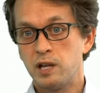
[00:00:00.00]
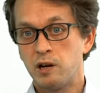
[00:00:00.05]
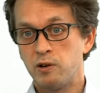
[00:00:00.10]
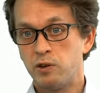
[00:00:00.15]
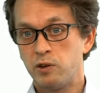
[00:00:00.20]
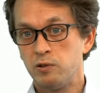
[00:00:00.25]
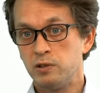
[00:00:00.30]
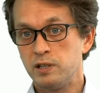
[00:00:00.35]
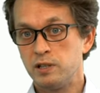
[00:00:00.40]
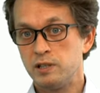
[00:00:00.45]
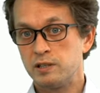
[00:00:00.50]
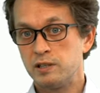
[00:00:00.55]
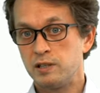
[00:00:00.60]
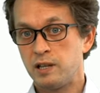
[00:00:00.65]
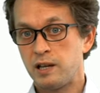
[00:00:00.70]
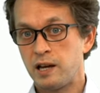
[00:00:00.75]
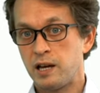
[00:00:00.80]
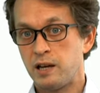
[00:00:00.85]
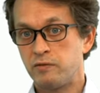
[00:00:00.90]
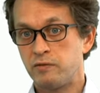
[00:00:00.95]
Now notice
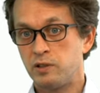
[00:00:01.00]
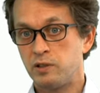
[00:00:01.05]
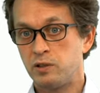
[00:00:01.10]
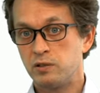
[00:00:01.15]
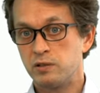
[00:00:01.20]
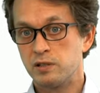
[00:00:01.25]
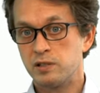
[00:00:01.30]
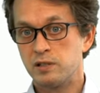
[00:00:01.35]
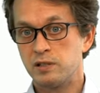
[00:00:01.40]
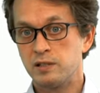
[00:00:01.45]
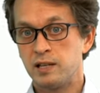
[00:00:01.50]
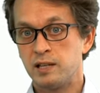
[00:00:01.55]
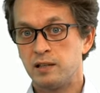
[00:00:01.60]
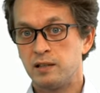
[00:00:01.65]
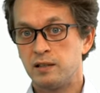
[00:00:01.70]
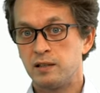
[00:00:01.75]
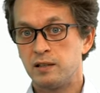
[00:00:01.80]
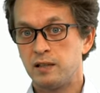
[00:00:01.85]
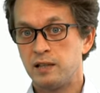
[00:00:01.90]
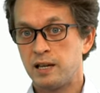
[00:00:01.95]
that I have not
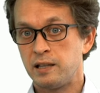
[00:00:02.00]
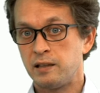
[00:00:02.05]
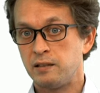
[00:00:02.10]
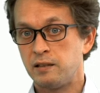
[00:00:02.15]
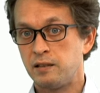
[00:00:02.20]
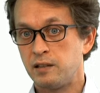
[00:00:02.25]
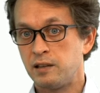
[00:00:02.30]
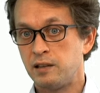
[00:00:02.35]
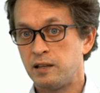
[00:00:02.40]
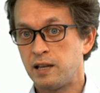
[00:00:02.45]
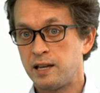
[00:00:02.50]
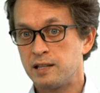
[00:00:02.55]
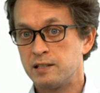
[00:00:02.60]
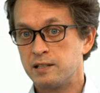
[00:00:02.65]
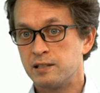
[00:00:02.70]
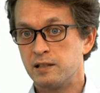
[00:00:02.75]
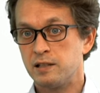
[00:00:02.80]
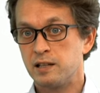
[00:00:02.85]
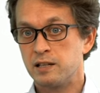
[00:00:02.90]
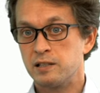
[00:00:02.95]
said that the
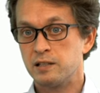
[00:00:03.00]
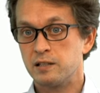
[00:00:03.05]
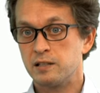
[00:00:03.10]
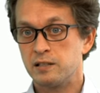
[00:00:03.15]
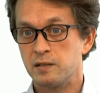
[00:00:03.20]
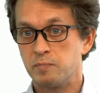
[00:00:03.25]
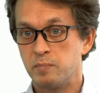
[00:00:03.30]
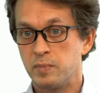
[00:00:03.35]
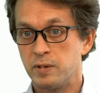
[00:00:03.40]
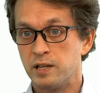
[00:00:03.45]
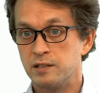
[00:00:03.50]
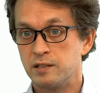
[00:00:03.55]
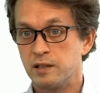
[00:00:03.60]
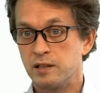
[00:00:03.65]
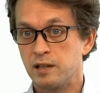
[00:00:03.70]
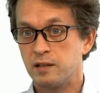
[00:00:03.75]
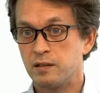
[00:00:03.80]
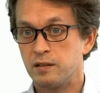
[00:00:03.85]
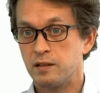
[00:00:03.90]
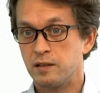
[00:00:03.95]
test does
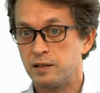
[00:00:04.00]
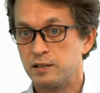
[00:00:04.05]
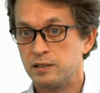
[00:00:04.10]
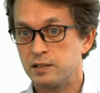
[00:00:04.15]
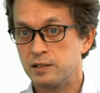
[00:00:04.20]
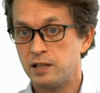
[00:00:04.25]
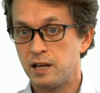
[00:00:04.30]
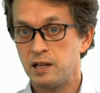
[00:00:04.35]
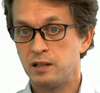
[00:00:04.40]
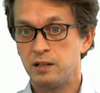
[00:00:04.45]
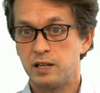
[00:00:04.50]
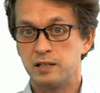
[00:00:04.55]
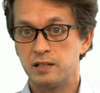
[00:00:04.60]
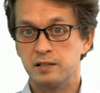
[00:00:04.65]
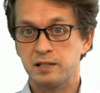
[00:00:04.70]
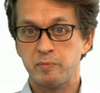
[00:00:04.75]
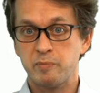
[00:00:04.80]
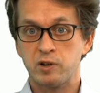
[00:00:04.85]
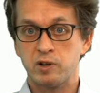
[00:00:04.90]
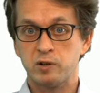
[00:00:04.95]
means that the state
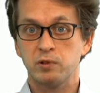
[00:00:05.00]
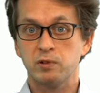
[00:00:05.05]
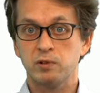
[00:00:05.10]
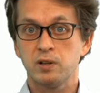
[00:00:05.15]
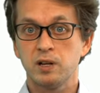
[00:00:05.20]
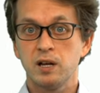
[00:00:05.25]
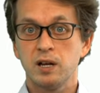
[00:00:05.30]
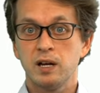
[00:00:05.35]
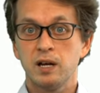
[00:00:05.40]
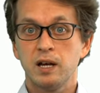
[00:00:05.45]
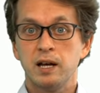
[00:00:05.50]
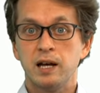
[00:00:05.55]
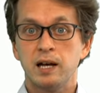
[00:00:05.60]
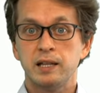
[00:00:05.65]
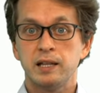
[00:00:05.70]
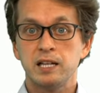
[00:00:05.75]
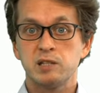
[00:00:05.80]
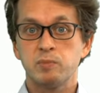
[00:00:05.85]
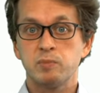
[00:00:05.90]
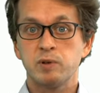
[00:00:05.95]
is separable.
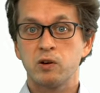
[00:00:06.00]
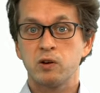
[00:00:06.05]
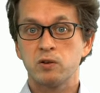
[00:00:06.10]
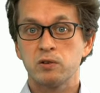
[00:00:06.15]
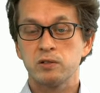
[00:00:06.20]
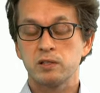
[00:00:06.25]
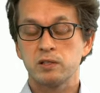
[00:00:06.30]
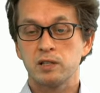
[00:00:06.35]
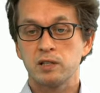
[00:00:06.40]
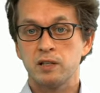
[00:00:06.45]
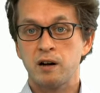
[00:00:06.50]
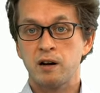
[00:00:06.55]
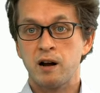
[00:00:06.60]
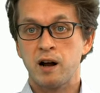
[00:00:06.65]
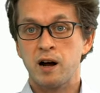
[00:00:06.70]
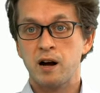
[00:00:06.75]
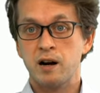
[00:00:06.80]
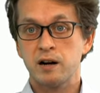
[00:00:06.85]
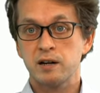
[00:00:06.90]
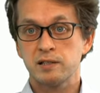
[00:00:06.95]
And that's because
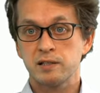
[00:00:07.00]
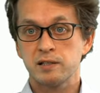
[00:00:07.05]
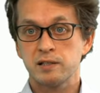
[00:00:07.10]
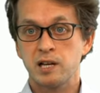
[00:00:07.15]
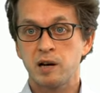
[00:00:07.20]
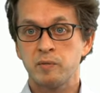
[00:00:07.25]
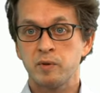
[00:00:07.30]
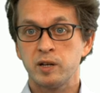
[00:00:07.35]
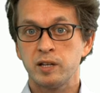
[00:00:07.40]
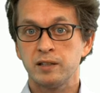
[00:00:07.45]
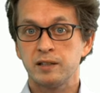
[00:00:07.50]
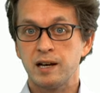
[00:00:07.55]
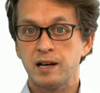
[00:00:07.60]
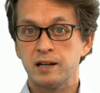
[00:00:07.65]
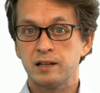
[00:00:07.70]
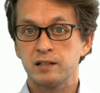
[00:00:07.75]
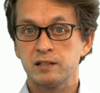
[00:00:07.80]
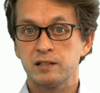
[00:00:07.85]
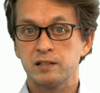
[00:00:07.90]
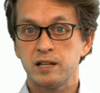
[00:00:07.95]
there are some
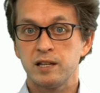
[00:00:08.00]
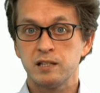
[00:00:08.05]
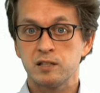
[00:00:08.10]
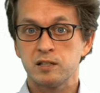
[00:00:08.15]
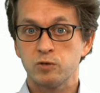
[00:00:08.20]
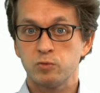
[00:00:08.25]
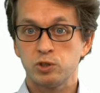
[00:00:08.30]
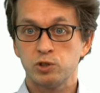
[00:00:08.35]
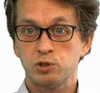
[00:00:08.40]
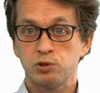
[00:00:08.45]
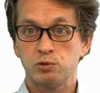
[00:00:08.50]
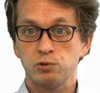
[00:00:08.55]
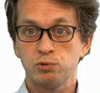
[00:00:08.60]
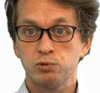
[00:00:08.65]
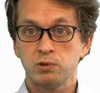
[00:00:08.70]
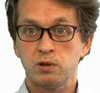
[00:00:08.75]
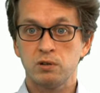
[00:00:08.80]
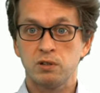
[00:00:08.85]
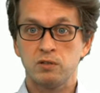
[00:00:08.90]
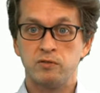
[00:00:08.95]
entangled states which
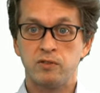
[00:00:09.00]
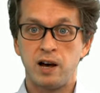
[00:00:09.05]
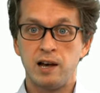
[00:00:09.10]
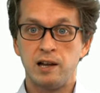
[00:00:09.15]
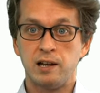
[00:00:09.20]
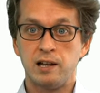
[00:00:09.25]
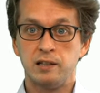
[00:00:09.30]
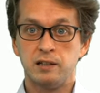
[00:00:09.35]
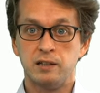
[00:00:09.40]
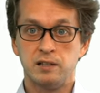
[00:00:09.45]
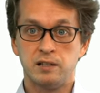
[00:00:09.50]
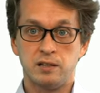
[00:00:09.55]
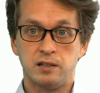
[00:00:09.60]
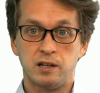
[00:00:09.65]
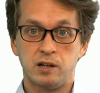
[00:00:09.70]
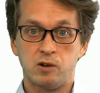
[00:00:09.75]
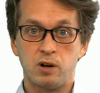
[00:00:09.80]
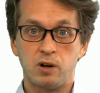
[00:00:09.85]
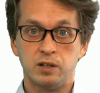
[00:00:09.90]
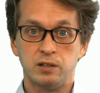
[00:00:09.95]
do not violate this
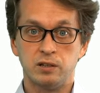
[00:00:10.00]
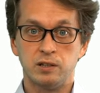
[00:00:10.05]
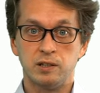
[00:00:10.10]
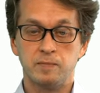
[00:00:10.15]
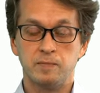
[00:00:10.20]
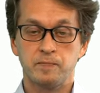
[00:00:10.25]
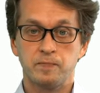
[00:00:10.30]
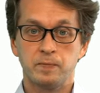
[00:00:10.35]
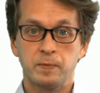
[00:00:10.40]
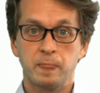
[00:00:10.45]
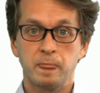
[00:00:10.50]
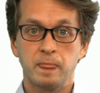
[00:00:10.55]
inequality.